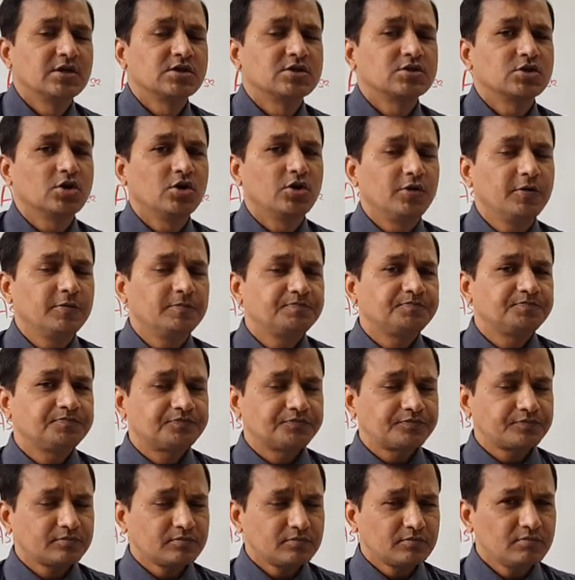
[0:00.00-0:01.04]
So
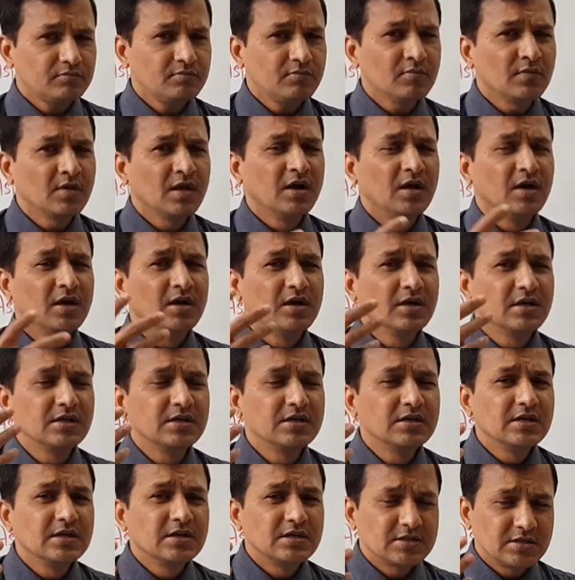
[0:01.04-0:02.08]

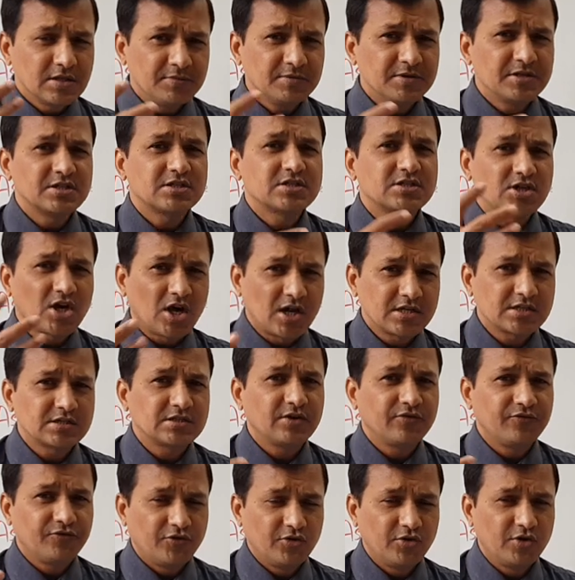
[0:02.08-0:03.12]
uh, some of the
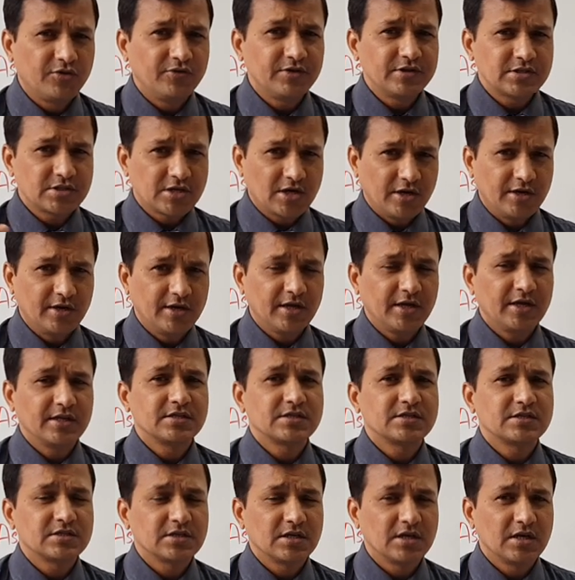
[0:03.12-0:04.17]
starchy food which
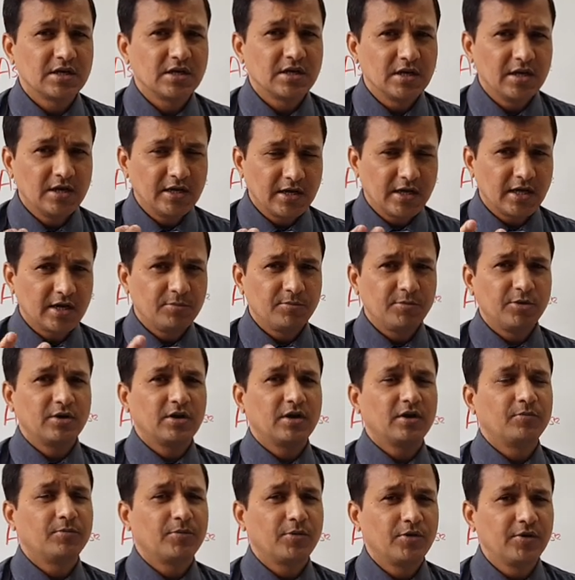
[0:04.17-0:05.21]
contains a uh, little amount
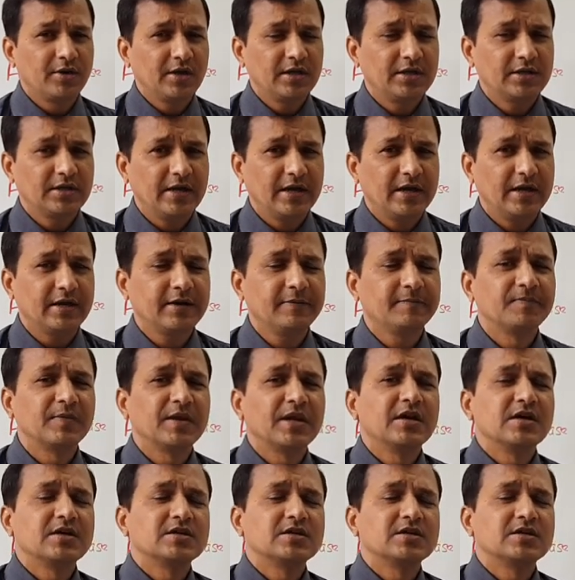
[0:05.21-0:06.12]
of protein there.